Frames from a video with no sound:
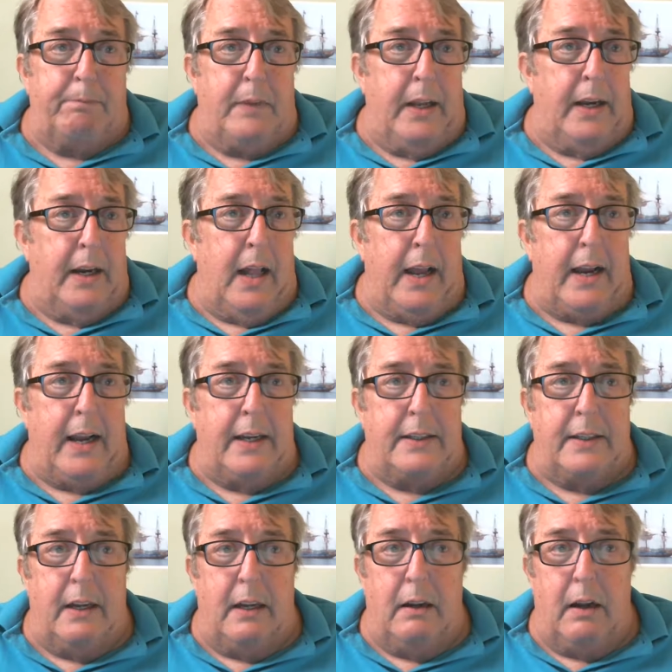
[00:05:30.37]
And like I
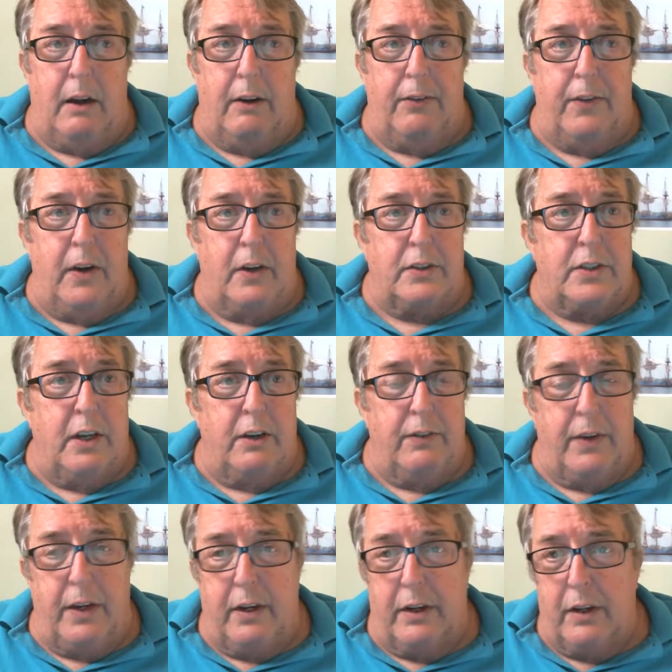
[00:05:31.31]
tell our folks
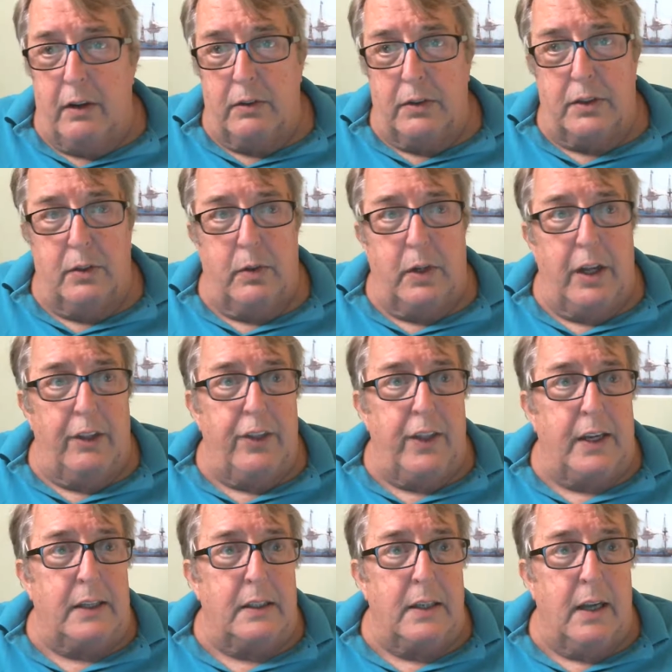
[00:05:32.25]
over here, don't do
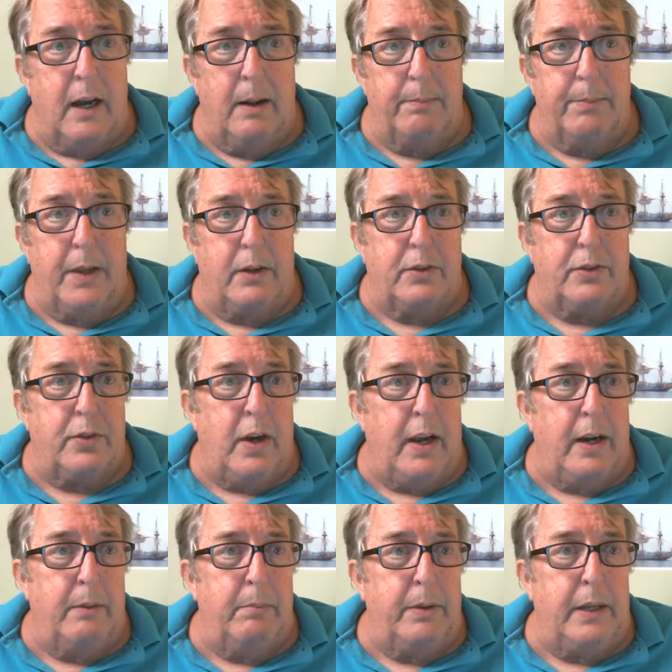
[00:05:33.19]
anything dumb. Don't
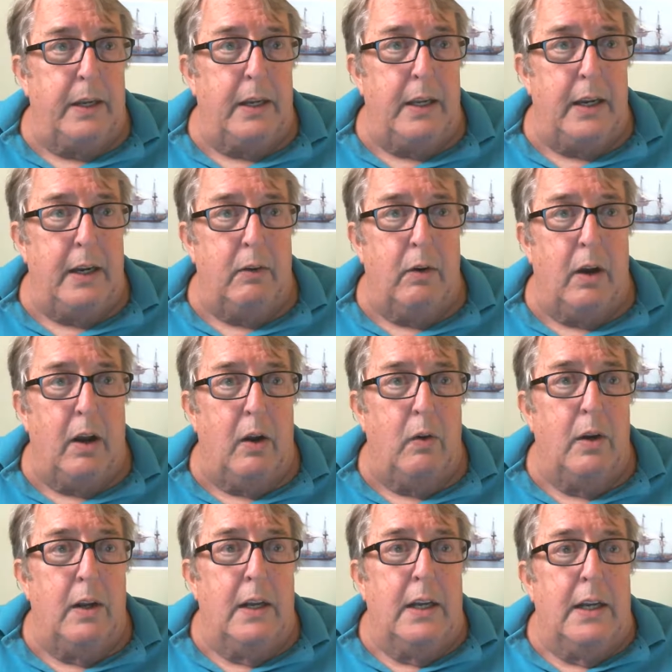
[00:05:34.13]
try to be a
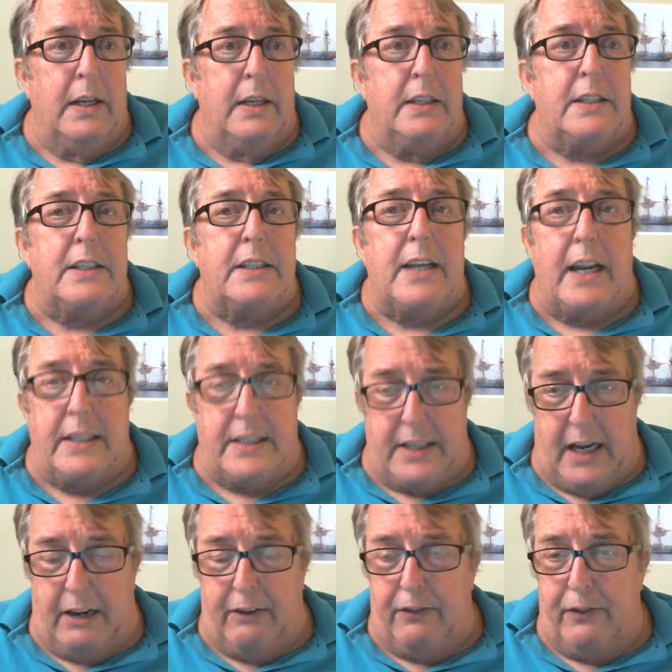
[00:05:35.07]
hero. Stay
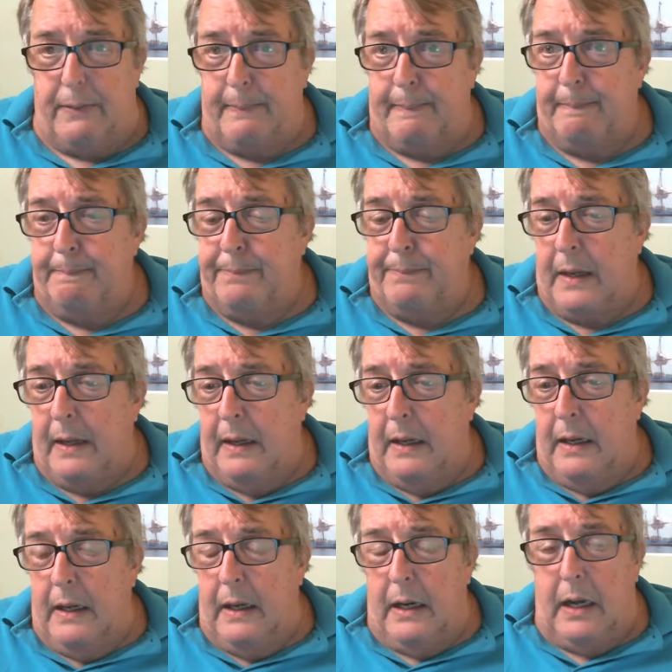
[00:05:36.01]
safe.
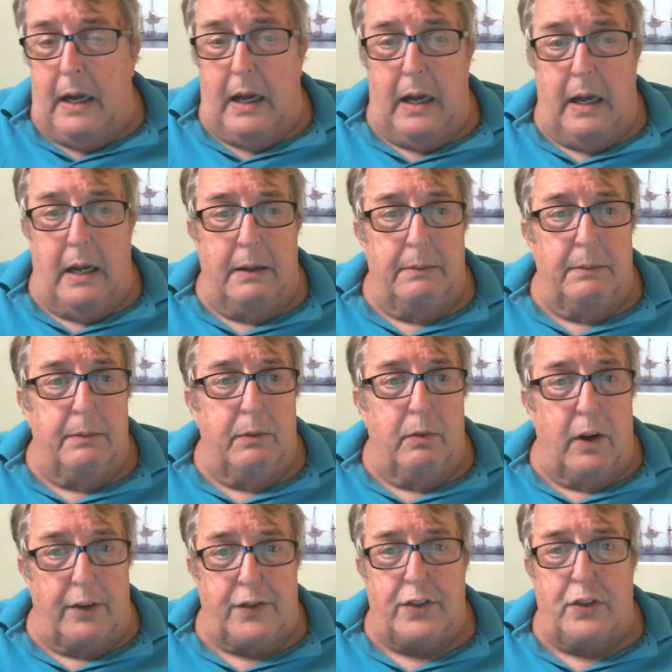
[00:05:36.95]

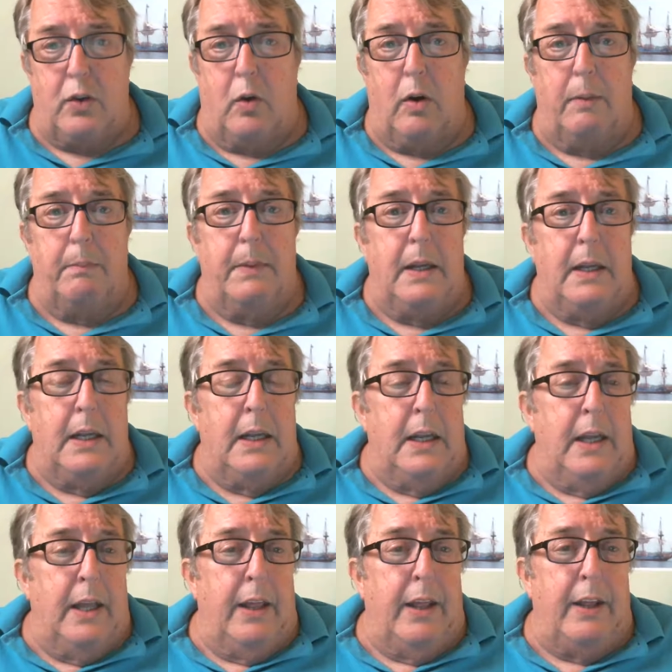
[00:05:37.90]
Rough storm.
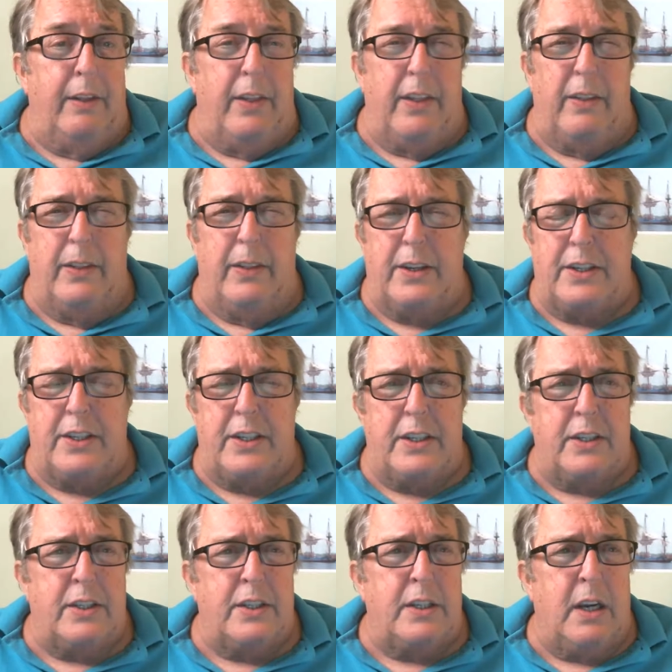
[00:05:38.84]
This
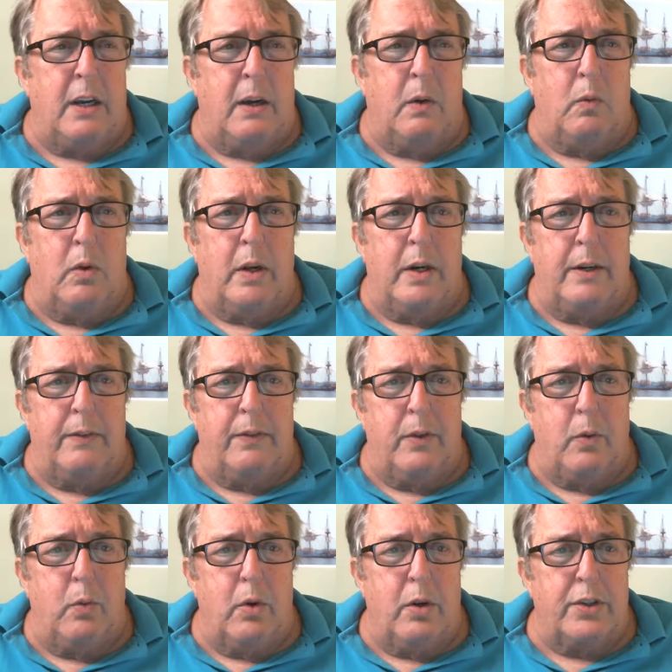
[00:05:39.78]
is one of
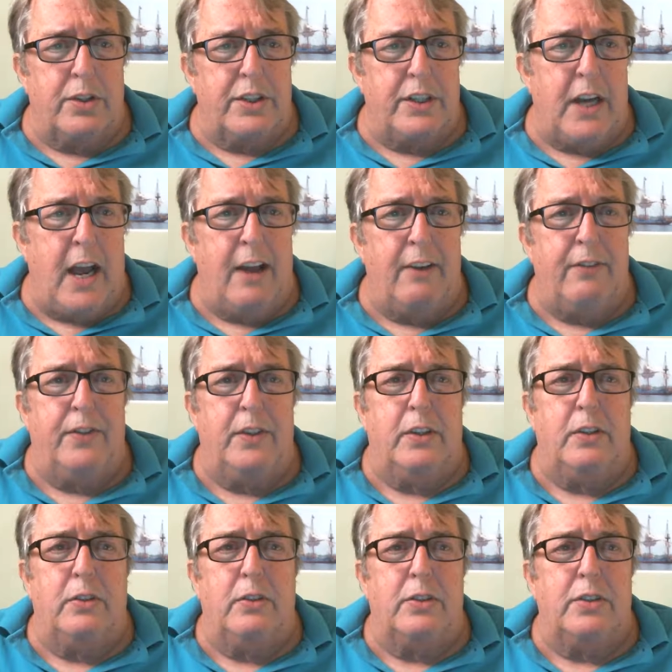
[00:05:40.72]
the worst
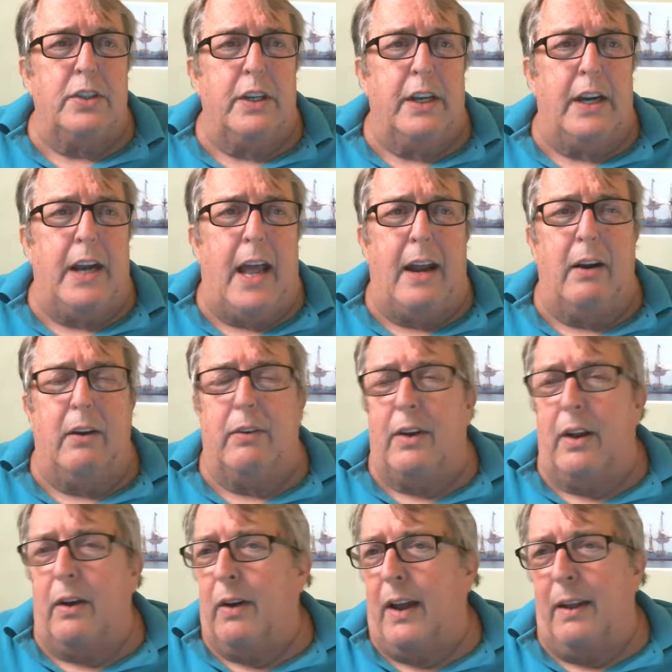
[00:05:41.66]
typhoons in I don't
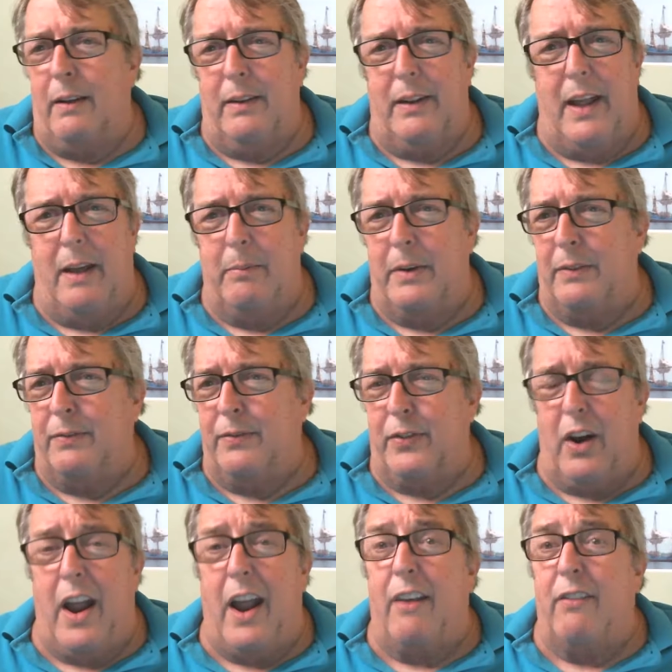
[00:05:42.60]
know how many
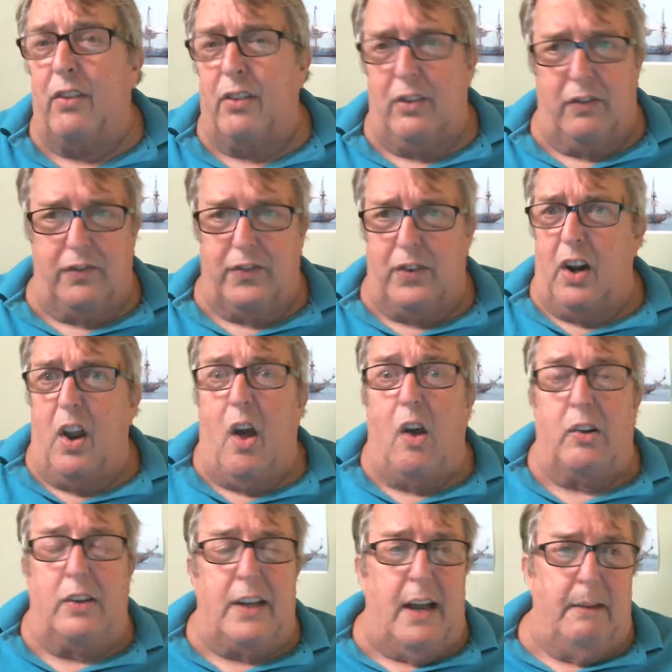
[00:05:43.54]
forever, for a
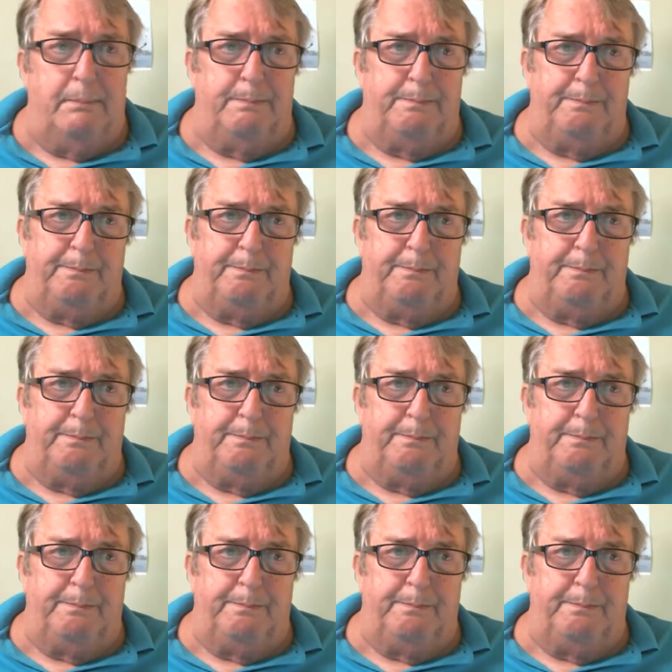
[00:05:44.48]
long time.